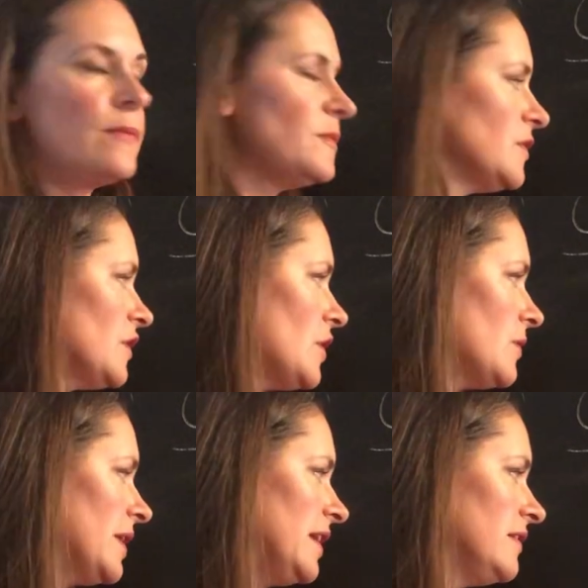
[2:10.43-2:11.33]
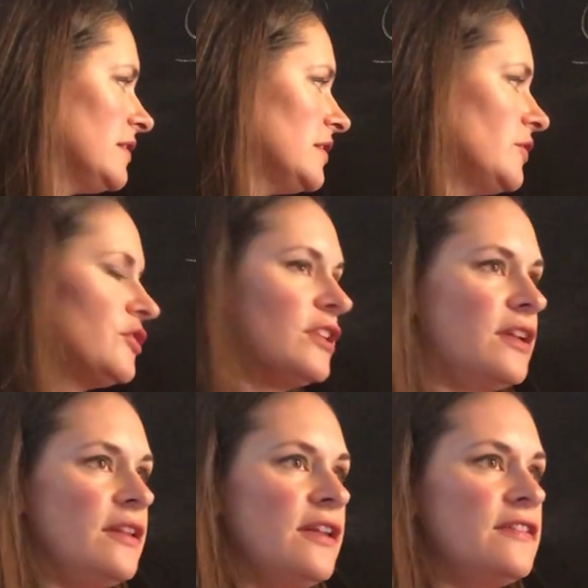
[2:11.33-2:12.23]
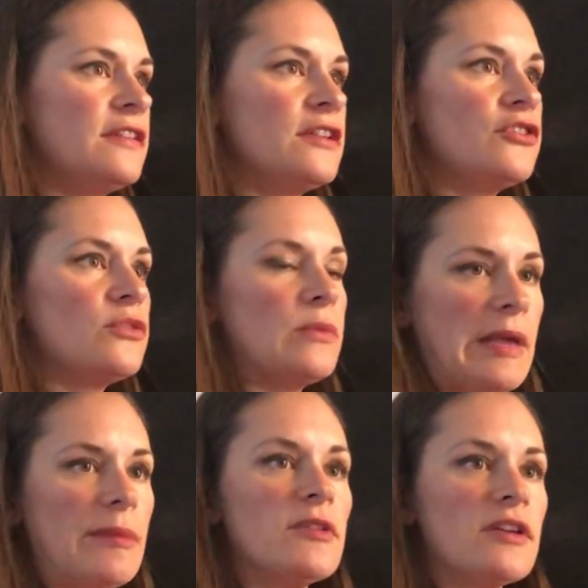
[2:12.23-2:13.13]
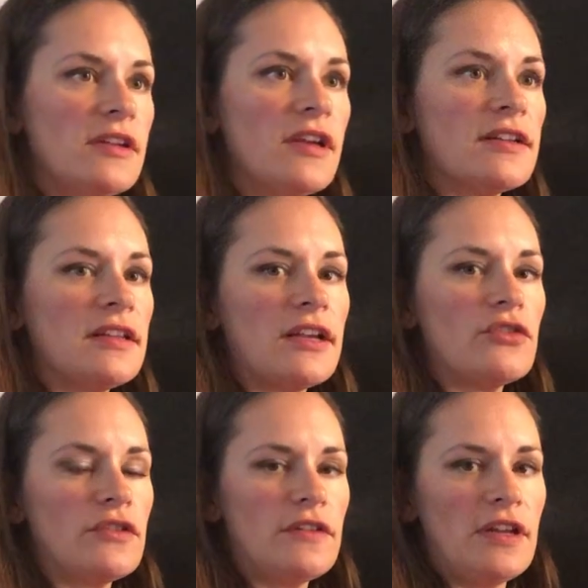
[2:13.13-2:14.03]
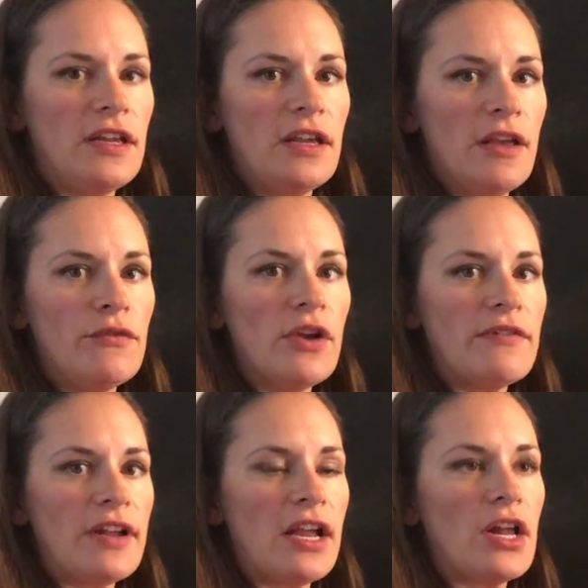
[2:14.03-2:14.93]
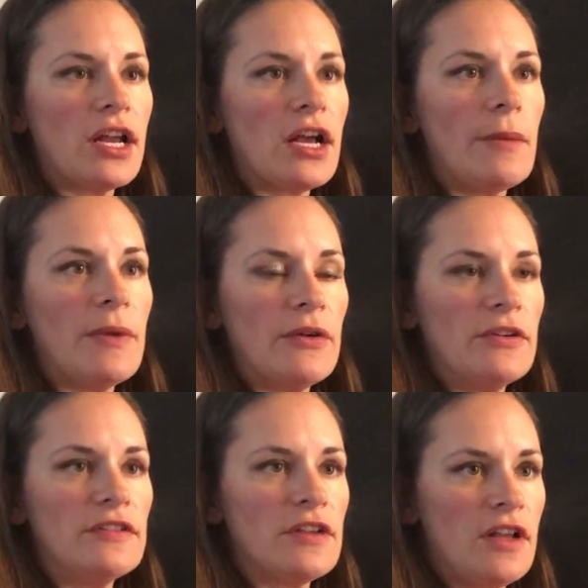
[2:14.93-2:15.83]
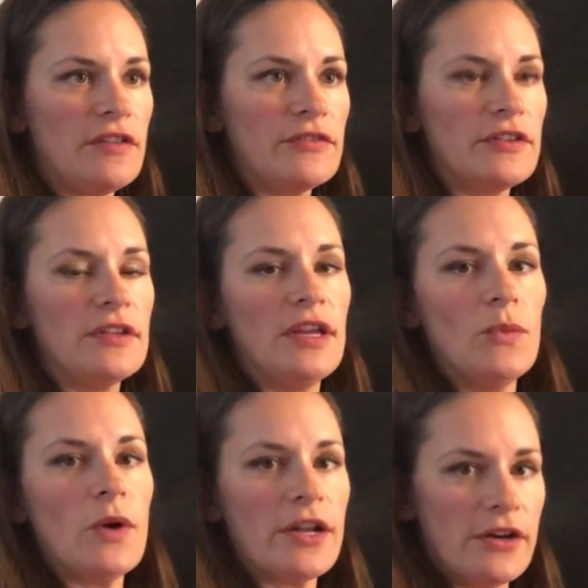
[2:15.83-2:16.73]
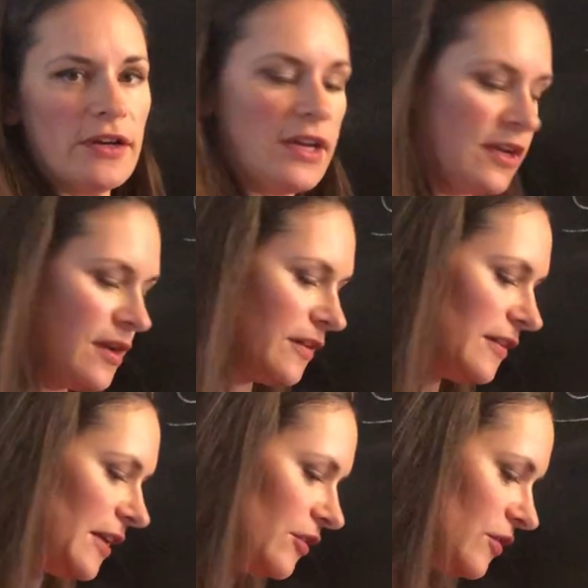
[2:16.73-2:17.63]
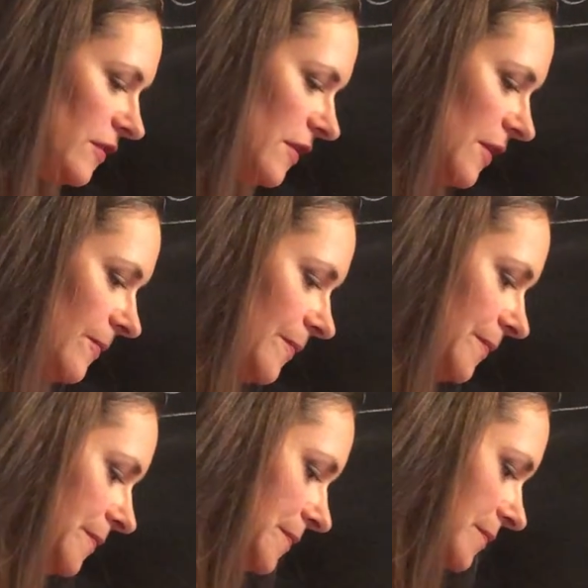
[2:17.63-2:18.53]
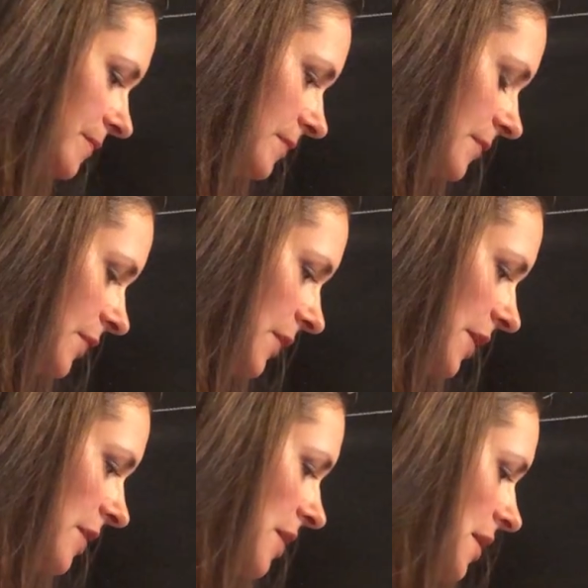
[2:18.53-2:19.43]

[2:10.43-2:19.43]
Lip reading: So in solution, this solution will be able to conduct electricity. If you have an ionic compound dissolved in water, it conducts electricity. Okay?